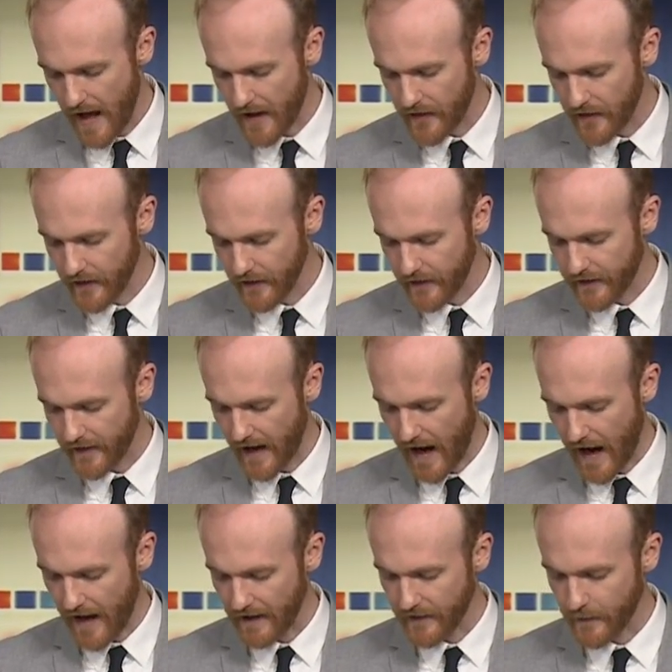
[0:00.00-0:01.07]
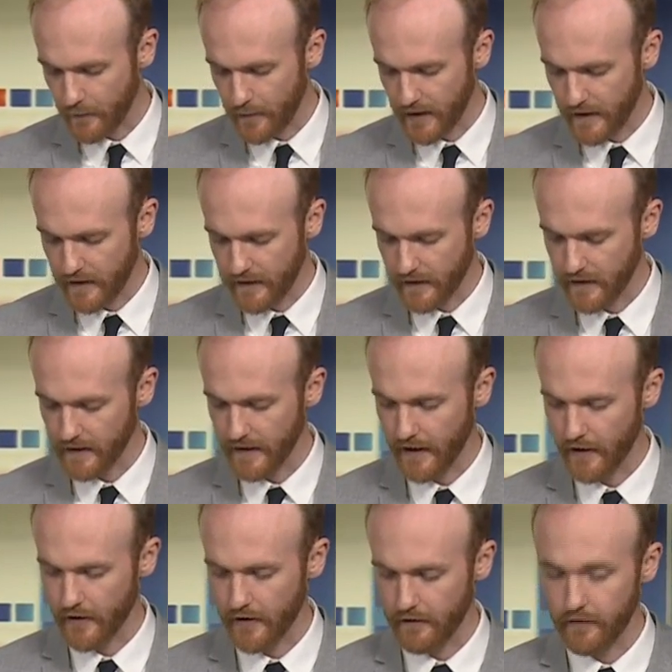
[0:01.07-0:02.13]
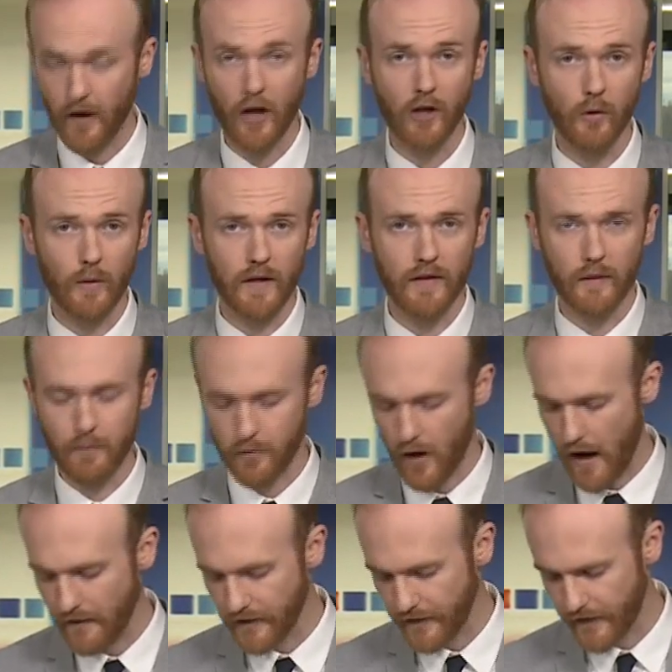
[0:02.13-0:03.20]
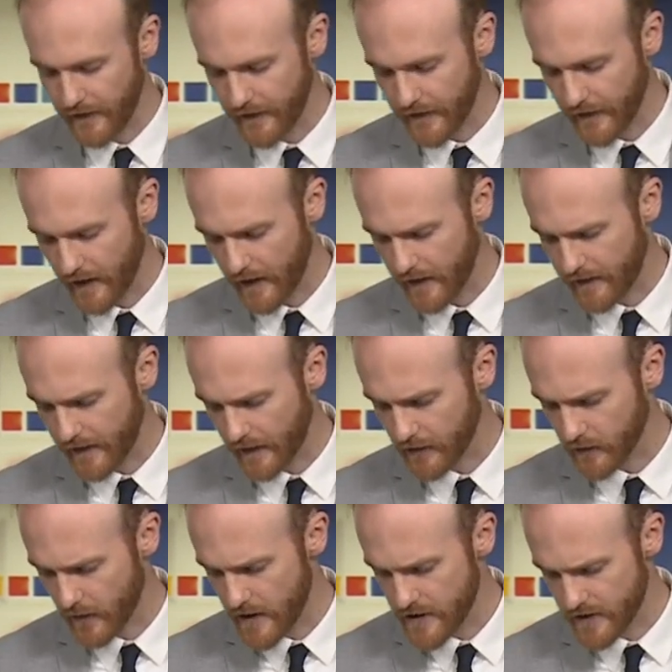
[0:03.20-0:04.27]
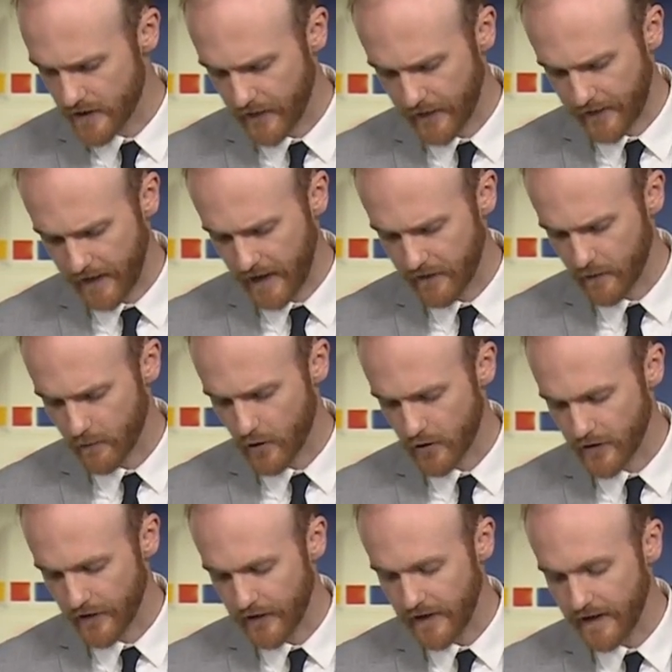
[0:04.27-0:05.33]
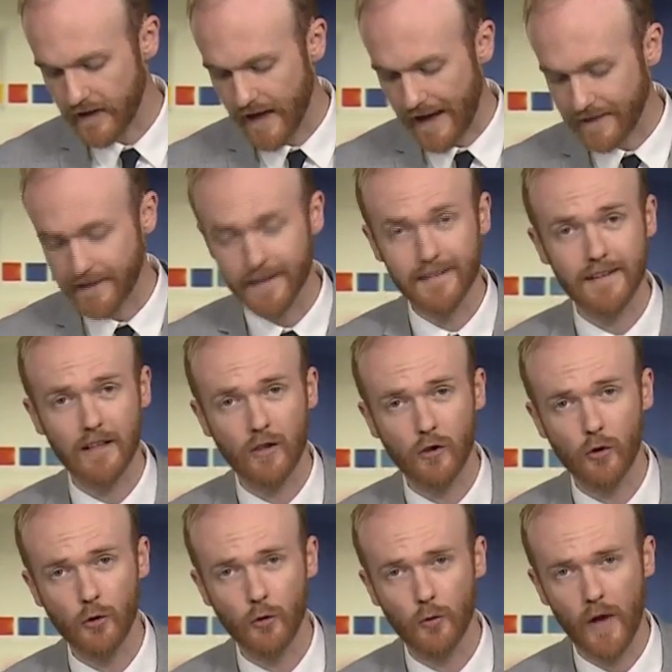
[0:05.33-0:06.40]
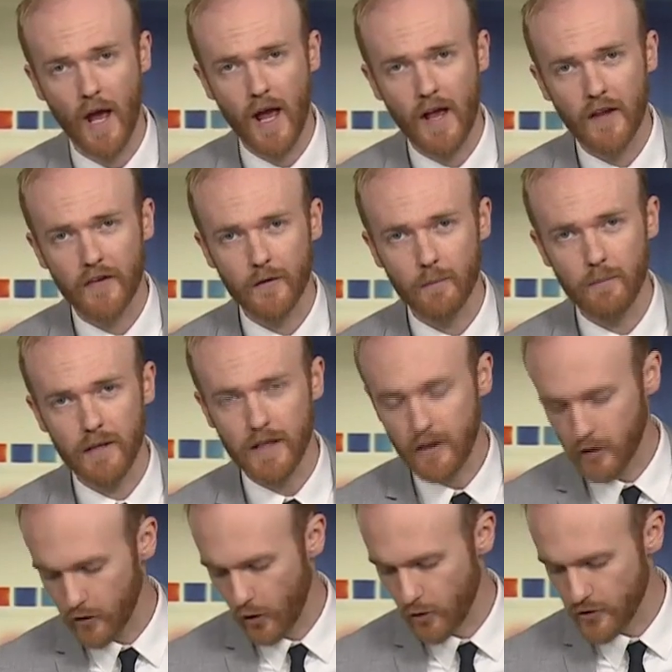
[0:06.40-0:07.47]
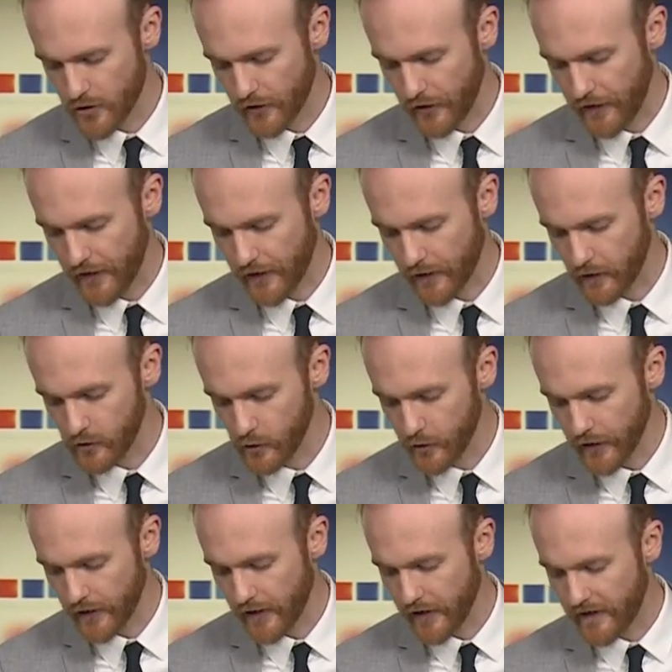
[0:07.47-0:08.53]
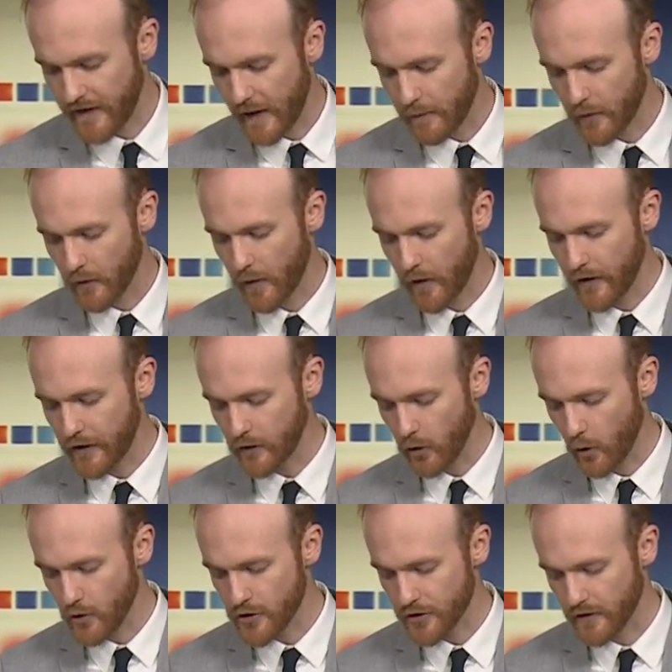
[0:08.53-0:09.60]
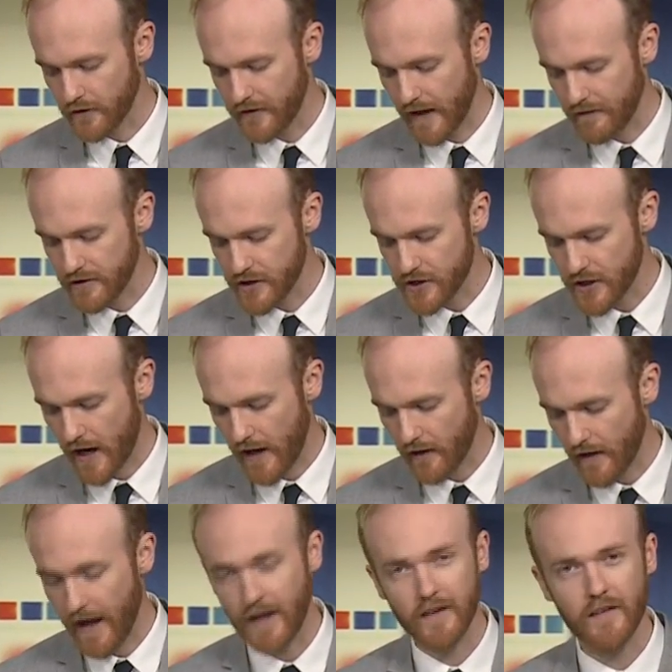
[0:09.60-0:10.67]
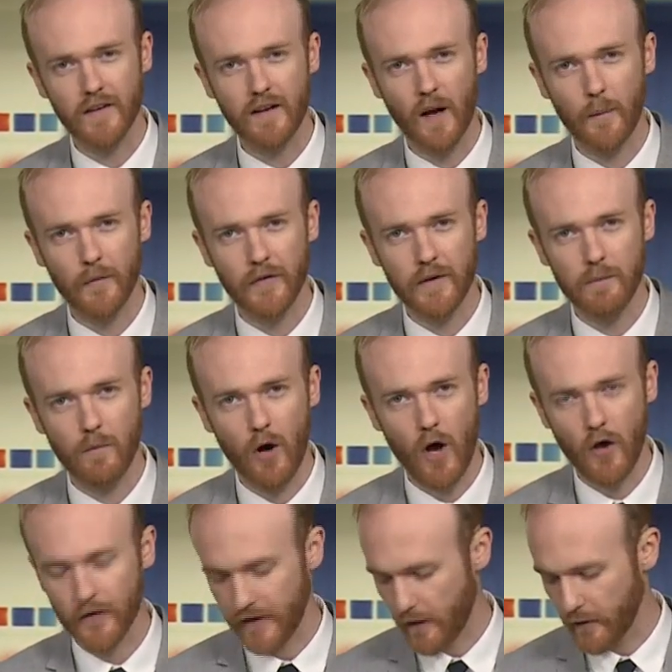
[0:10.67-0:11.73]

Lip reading: This has been declared following the province's declaration of the state of emergency, and that does include some big closures here, including the temporary closure of Devonshire and Tecumseh malls. That